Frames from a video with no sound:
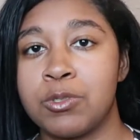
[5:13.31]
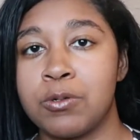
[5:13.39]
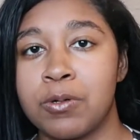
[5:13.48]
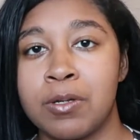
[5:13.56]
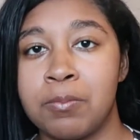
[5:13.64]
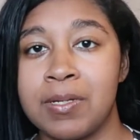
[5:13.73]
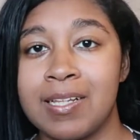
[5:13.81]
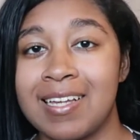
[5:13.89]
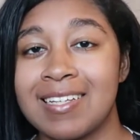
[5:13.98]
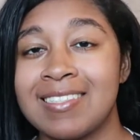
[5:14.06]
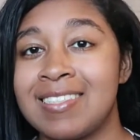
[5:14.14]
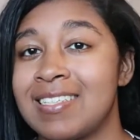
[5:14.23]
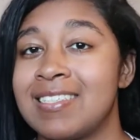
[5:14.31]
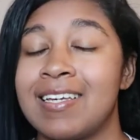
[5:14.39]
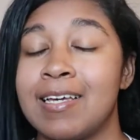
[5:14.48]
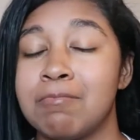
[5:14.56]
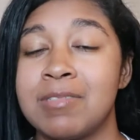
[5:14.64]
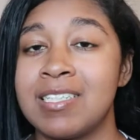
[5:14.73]
so it could be like 6
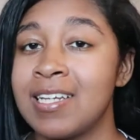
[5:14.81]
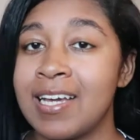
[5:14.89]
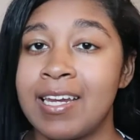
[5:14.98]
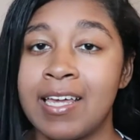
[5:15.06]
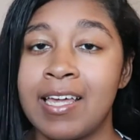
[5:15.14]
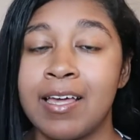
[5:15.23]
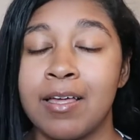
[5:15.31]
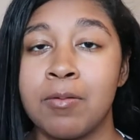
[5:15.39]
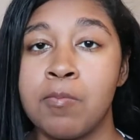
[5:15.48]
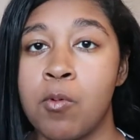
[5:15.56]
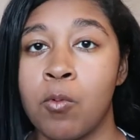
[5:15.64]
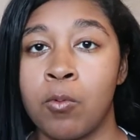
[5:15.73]
a.m. to 9 a.m.